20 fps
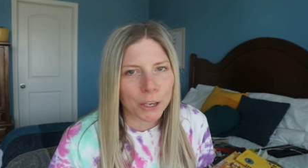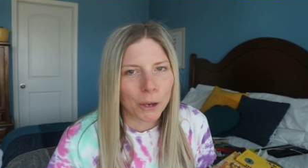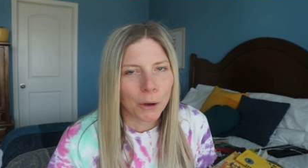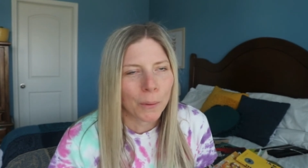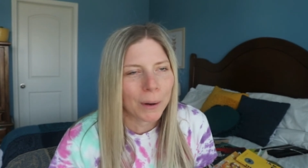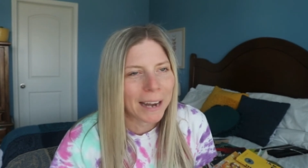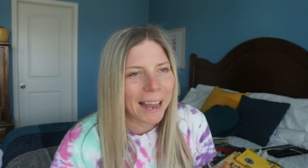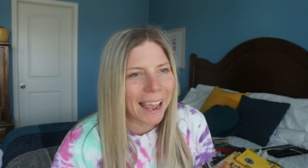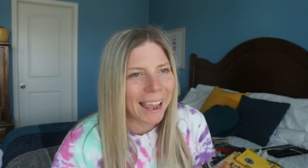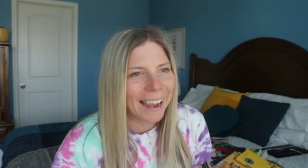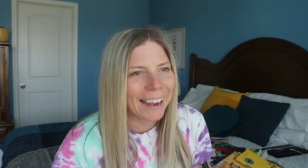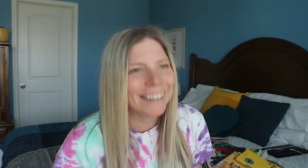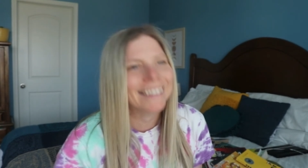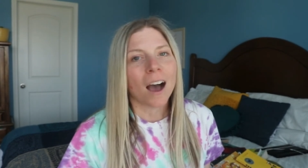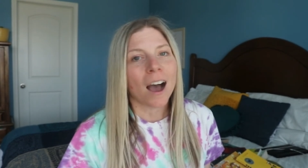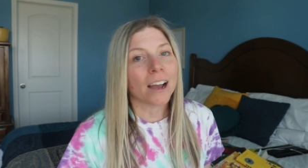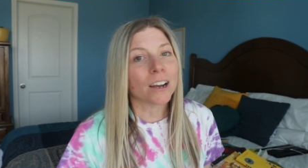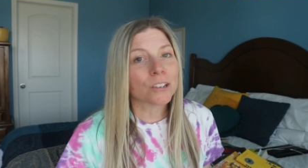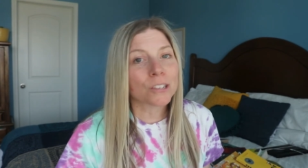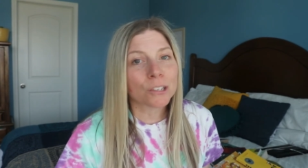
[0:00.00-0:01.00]
Q&A.
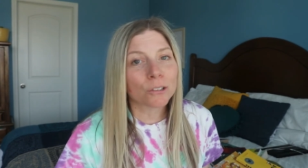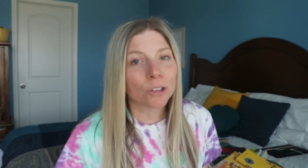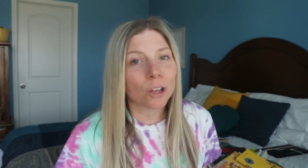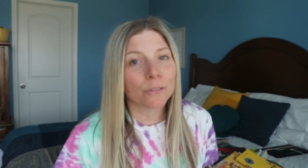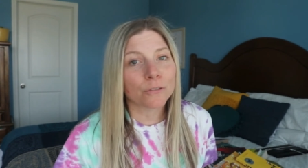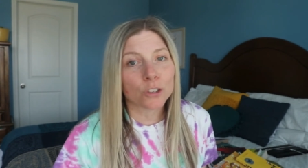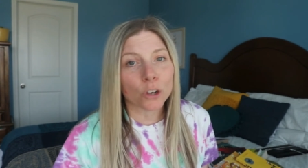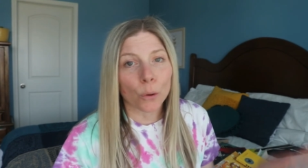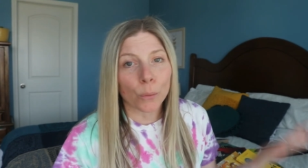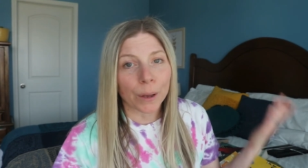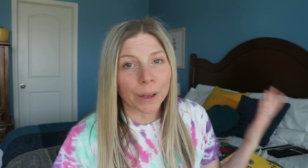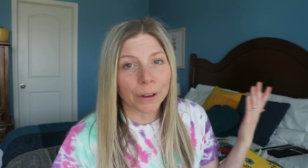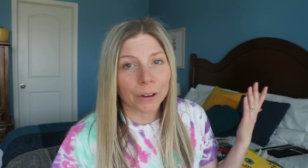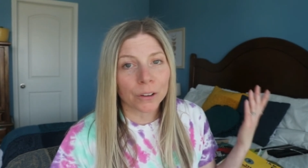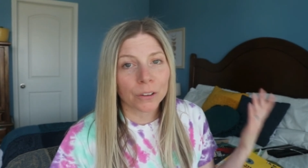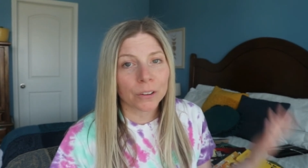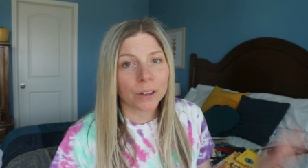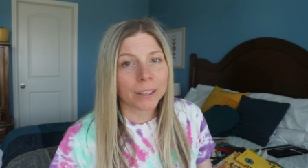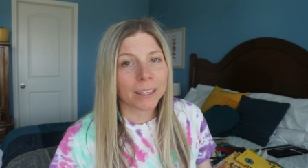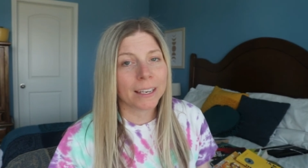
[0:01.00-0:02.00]
I also love Joe
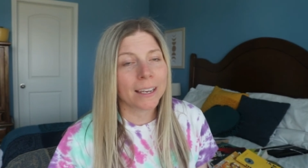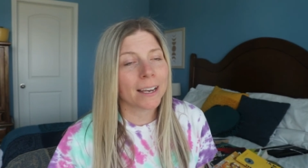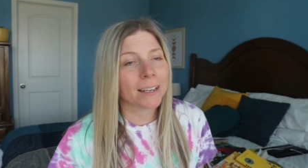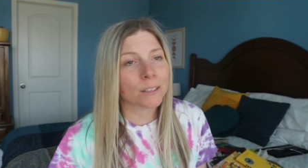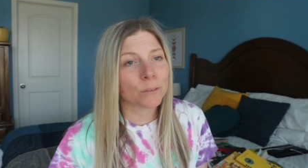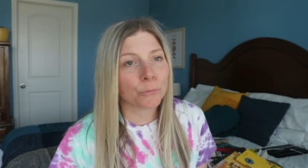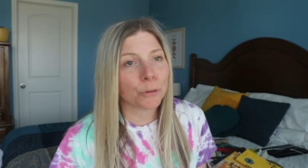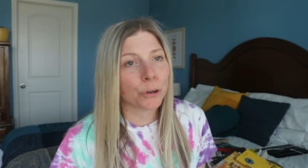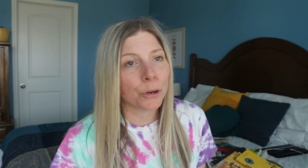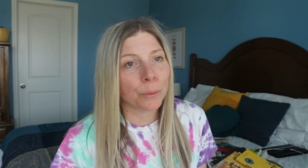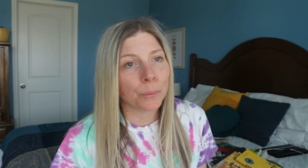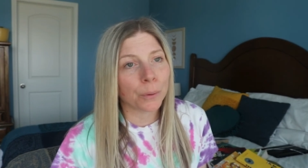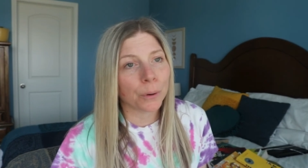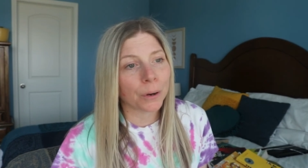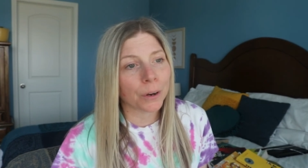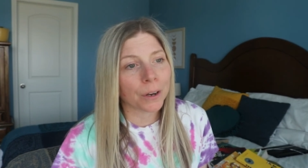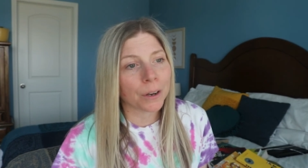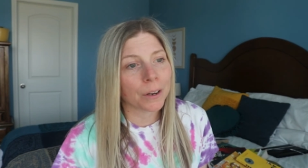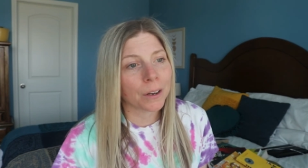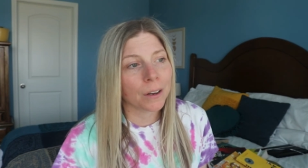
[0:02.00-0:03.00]
Hill. He hasn't written a
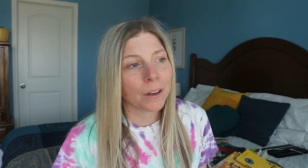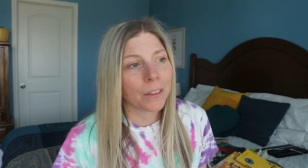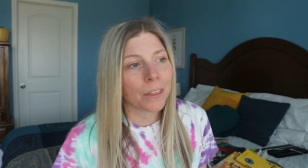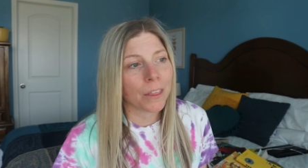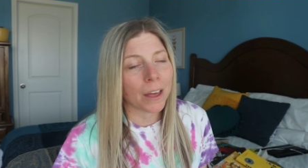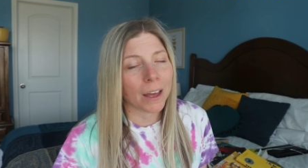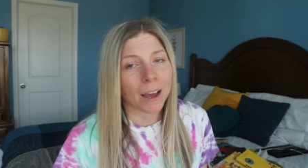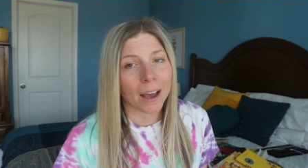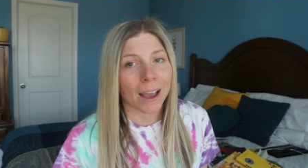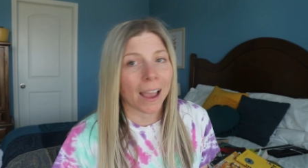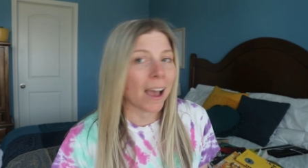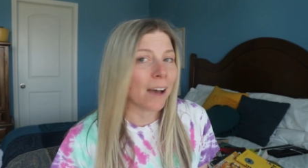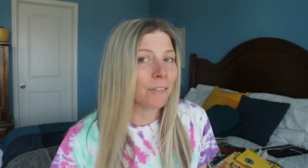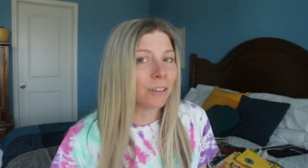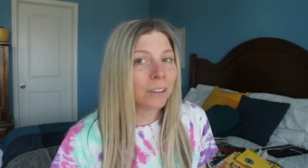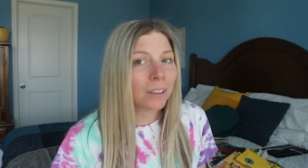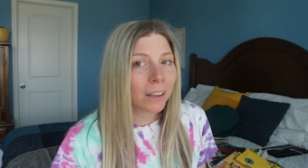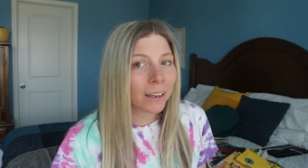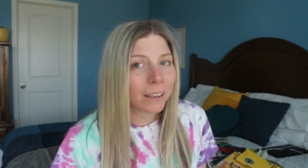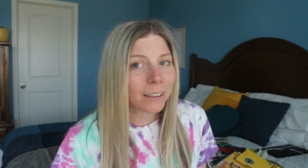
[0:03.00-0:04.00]
book that I
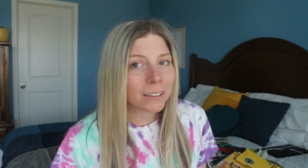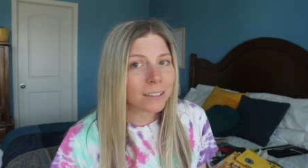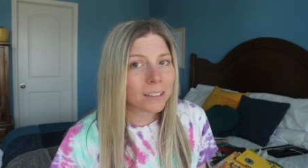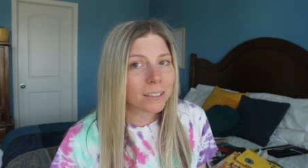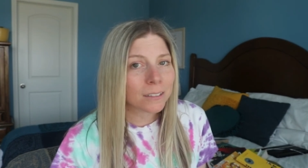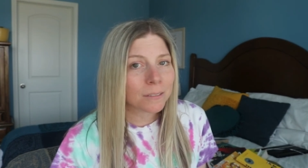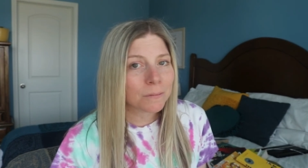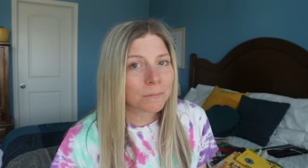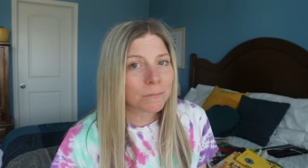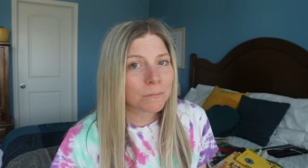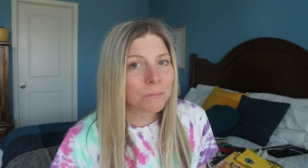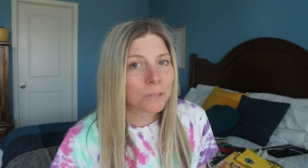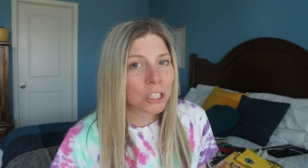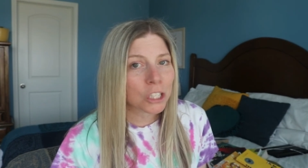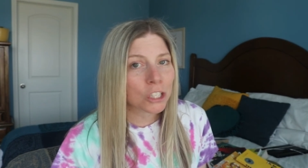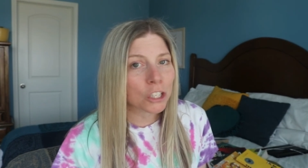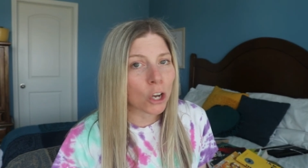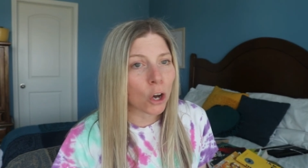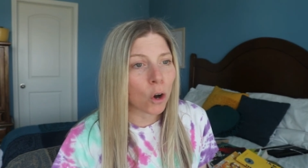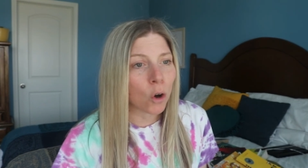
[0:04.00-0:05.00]
haven't liked,
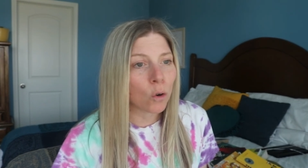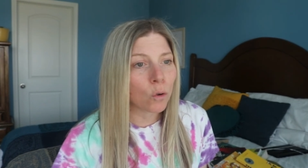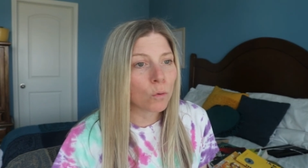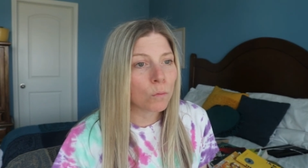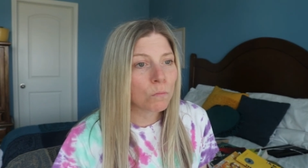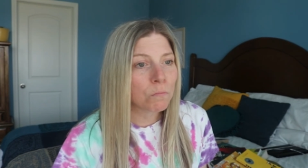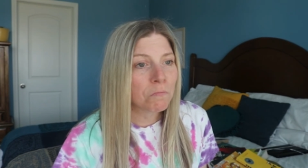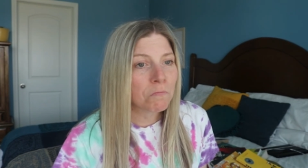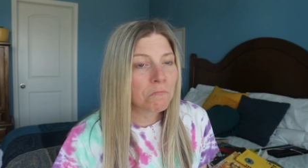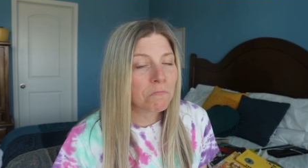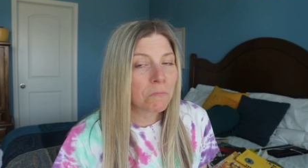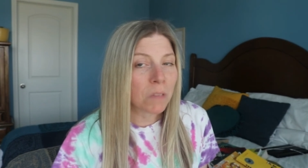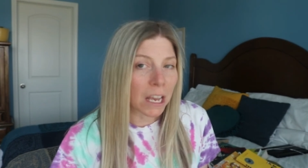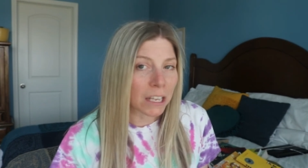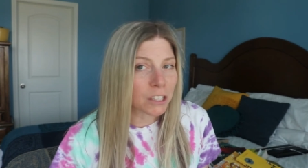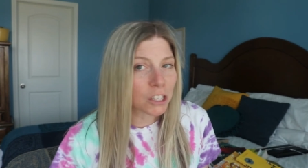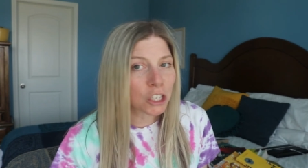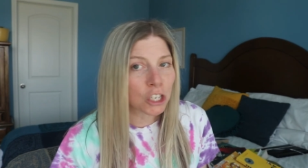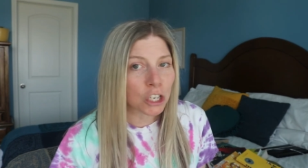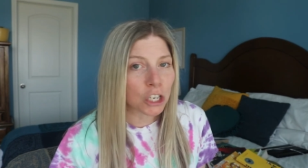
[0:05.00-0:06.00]
so
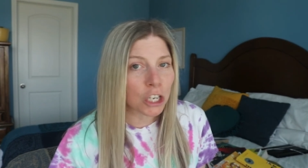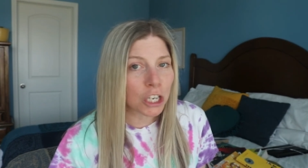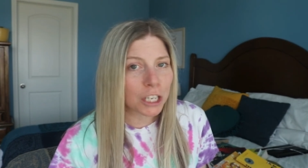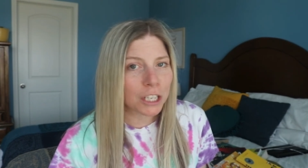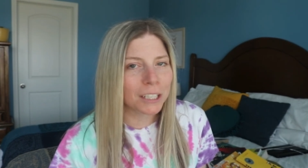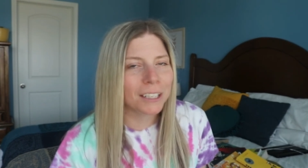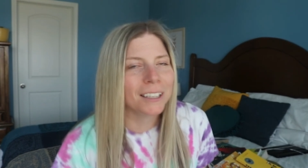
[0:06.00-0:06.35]
that's good.